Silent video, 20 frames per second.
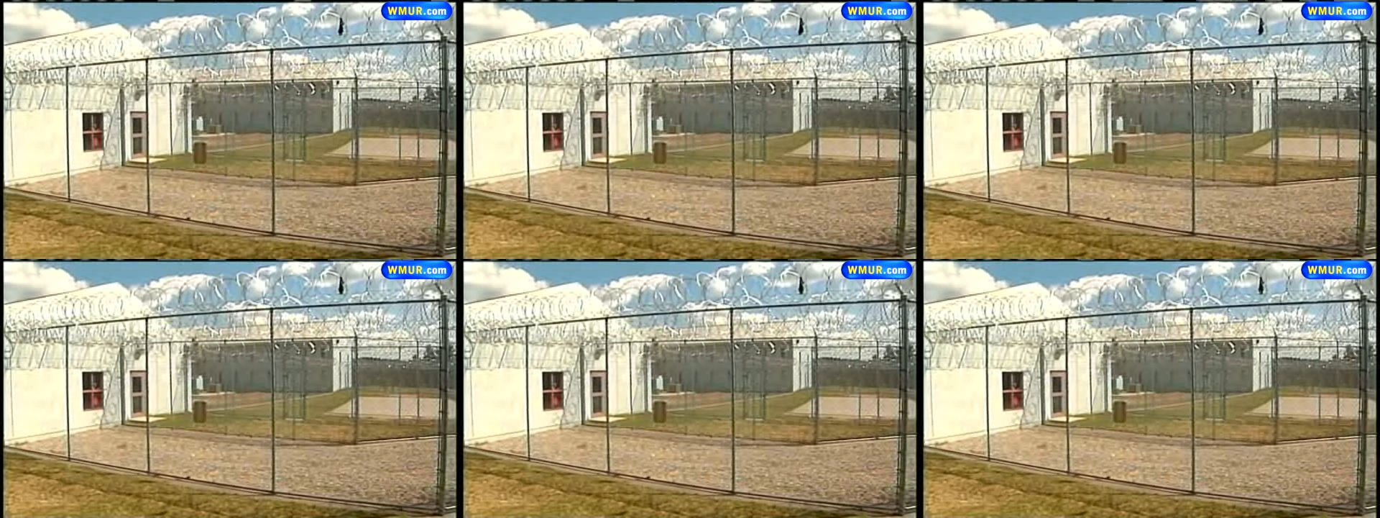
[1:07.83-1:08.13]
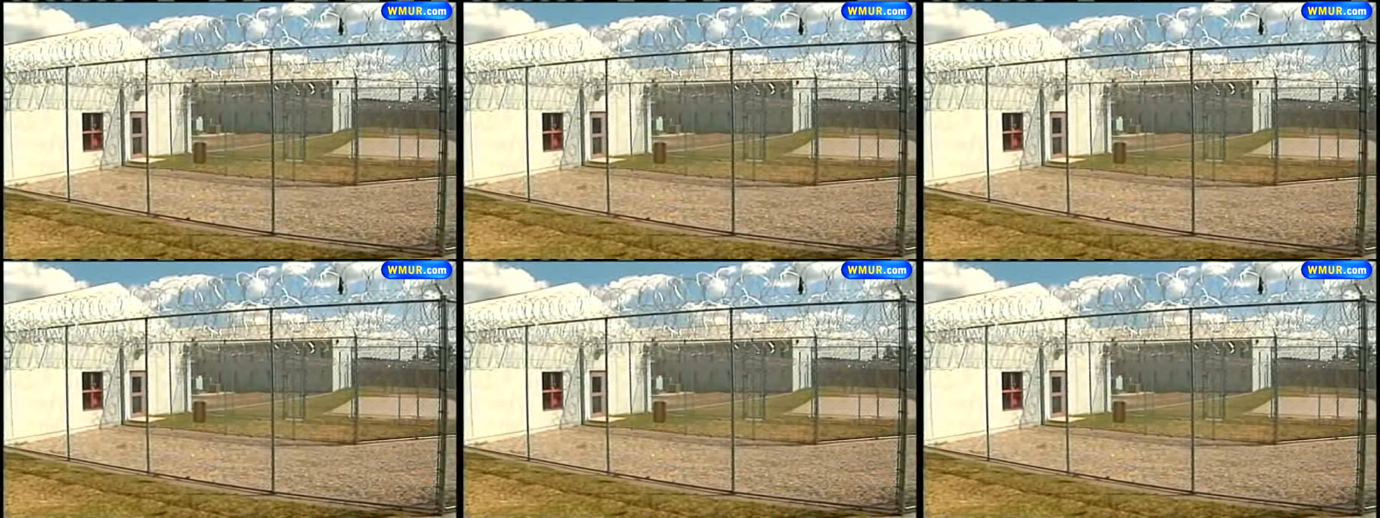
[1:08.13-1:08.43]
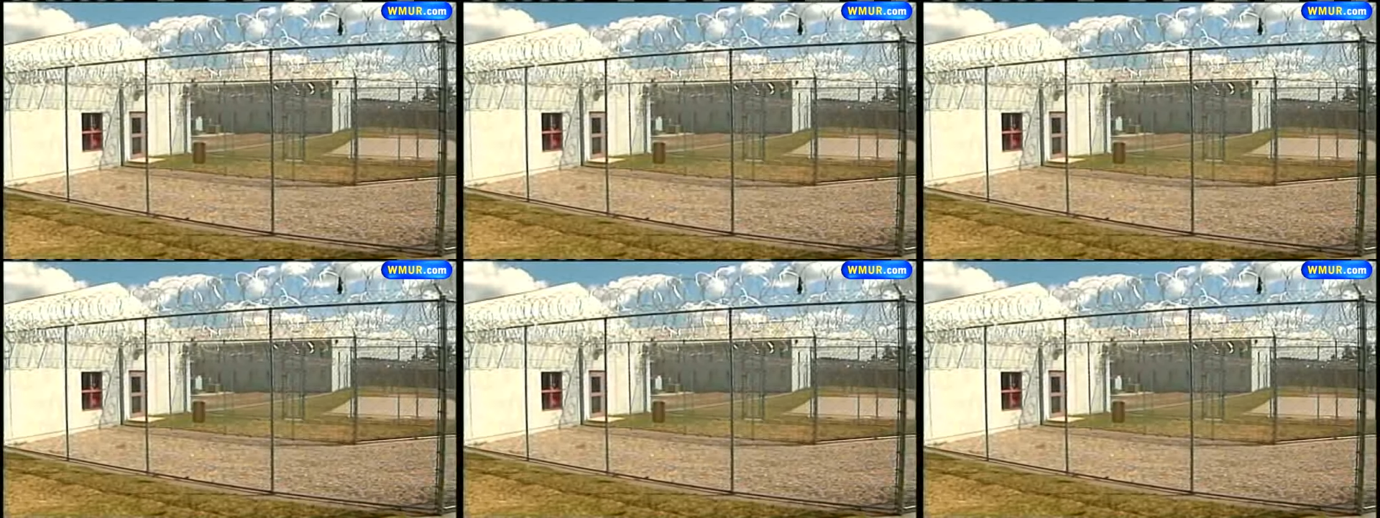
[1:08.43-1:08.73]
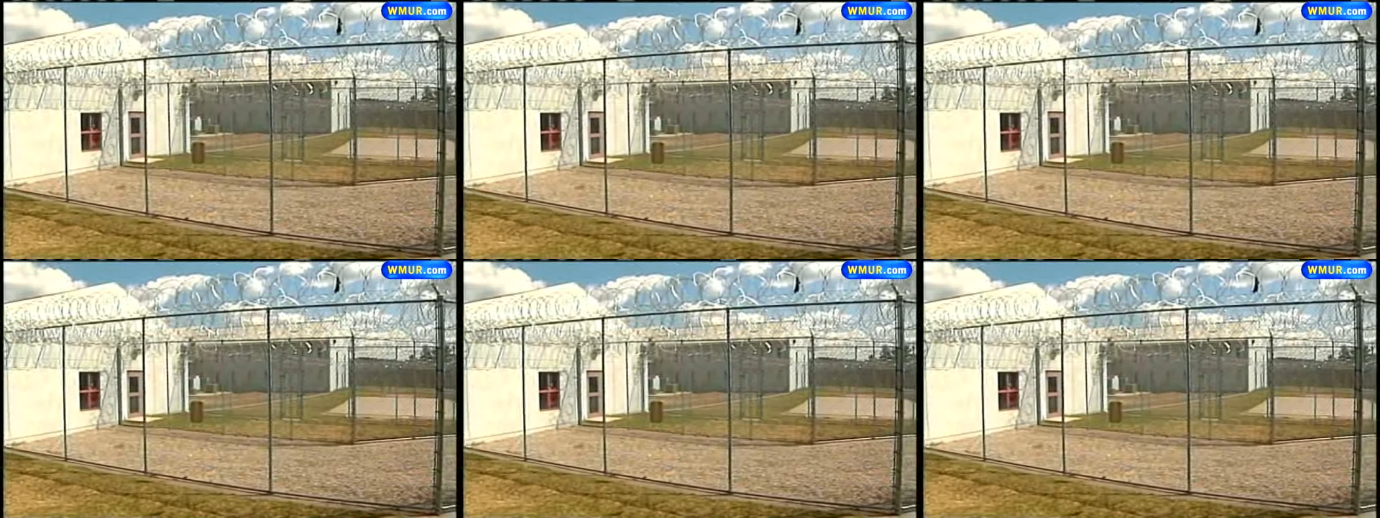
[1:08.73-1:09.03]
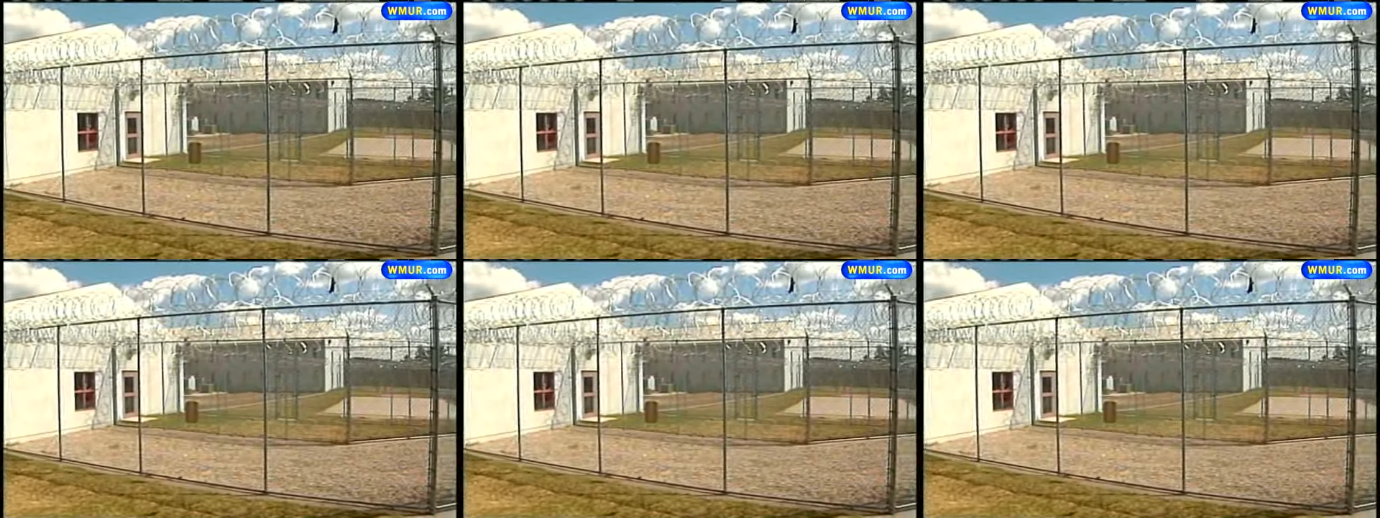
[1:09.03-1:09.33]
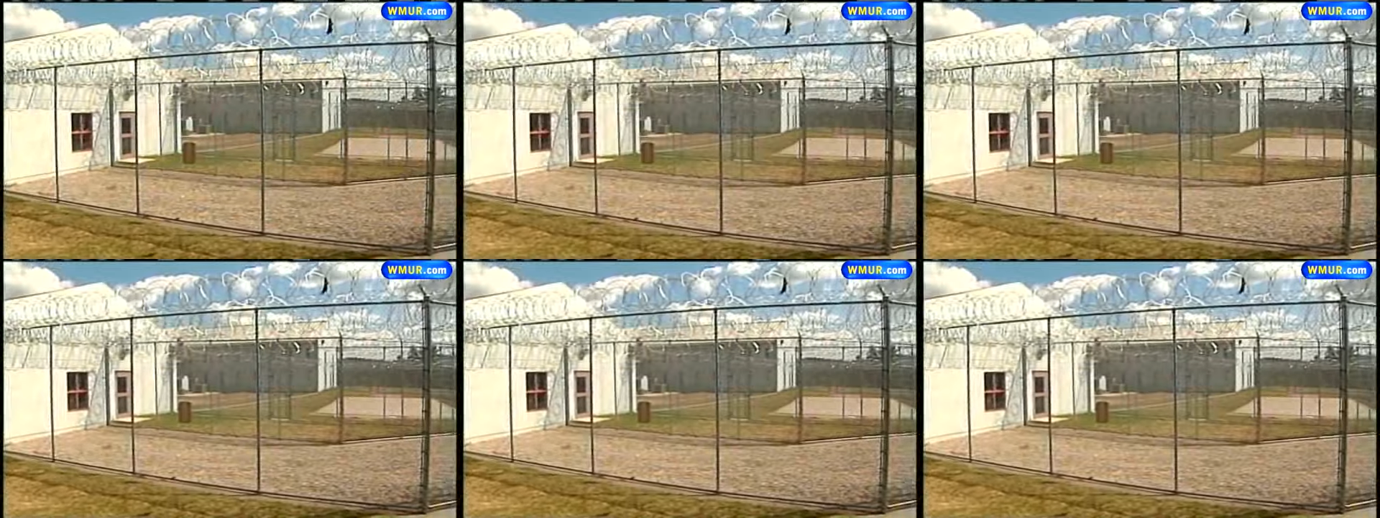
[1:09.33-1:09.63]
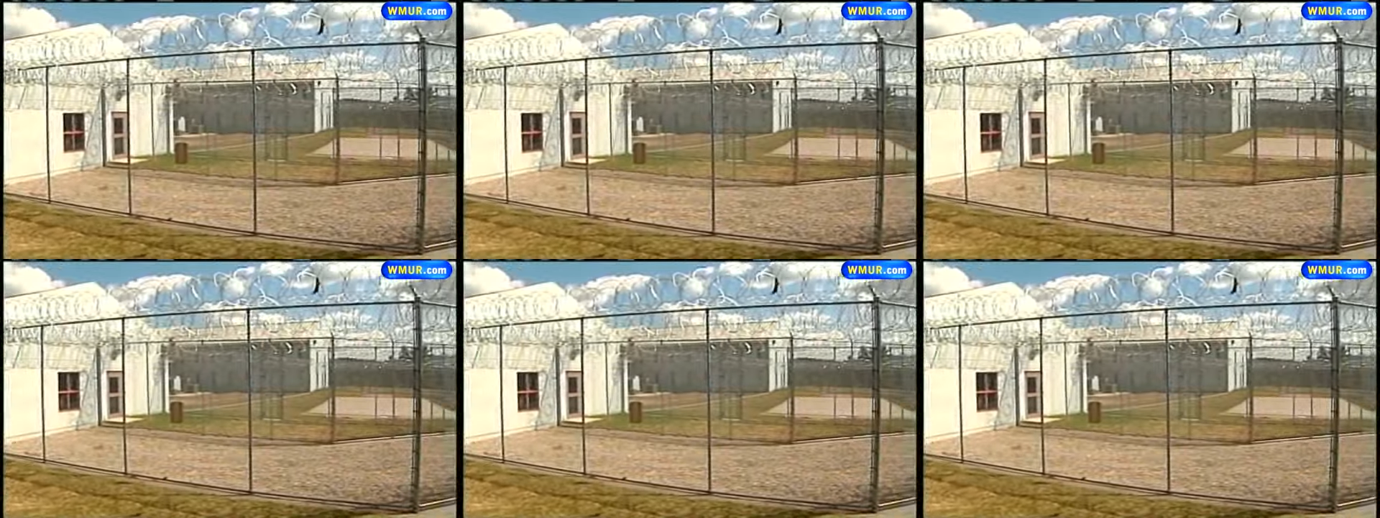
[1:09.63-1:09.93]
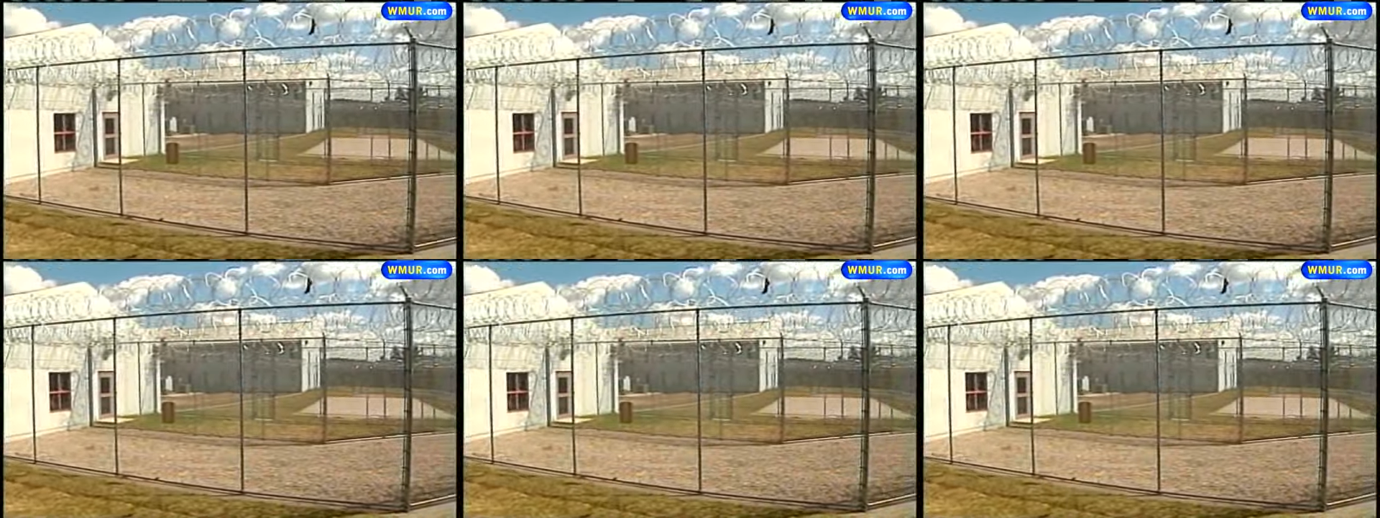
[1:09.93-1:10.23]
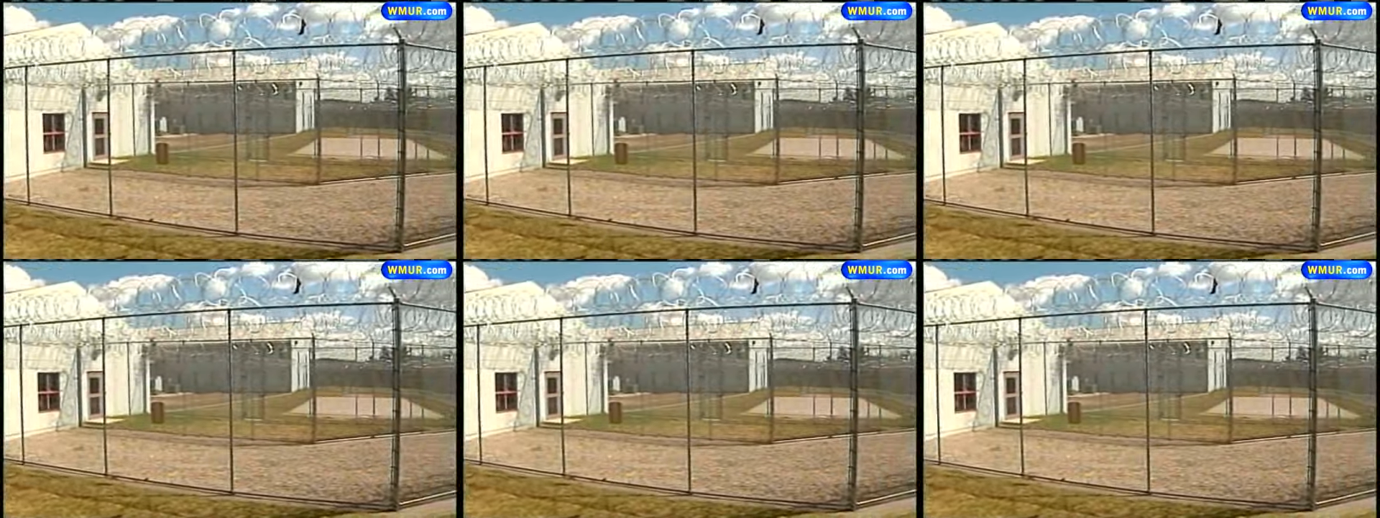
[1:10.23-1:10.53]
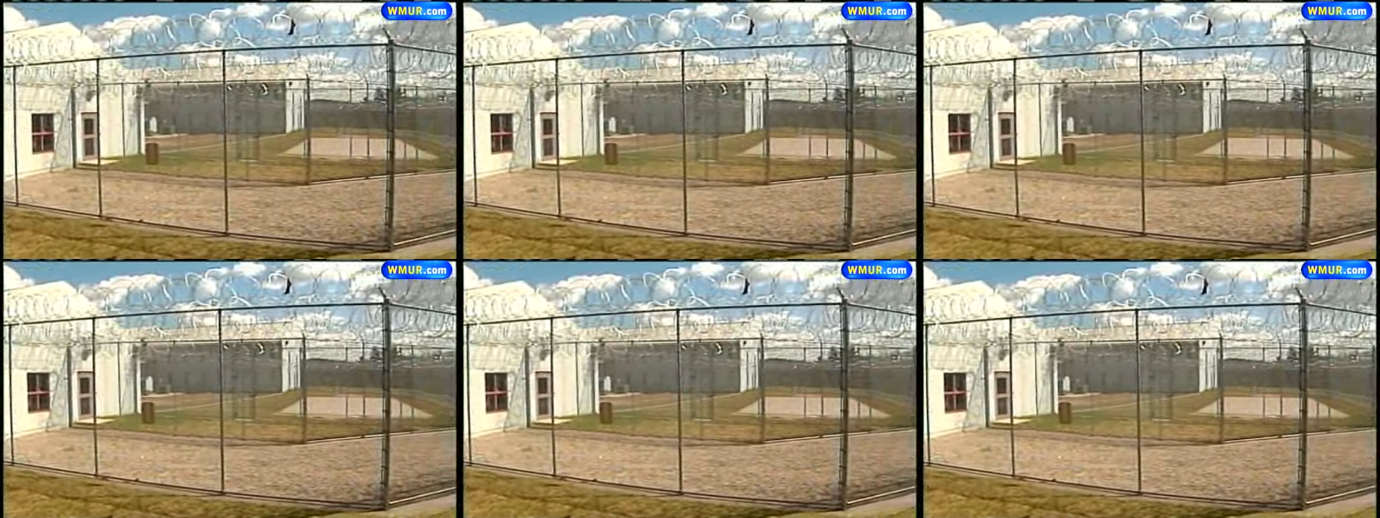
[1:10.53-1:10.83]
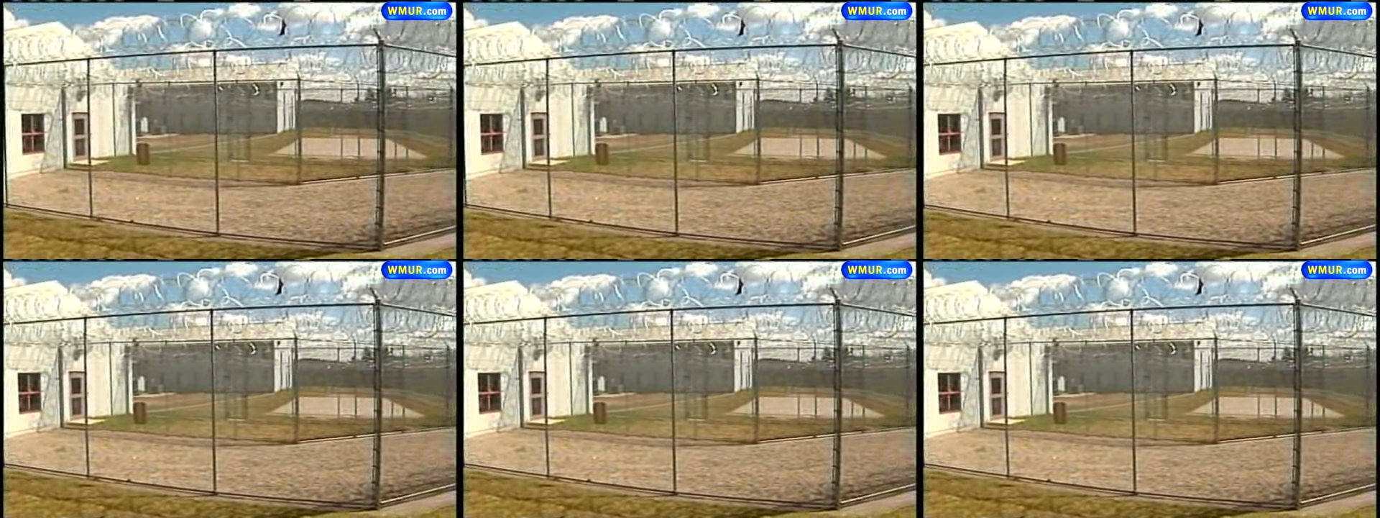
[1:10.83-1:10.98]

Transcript: Nobody's mouth can be seen.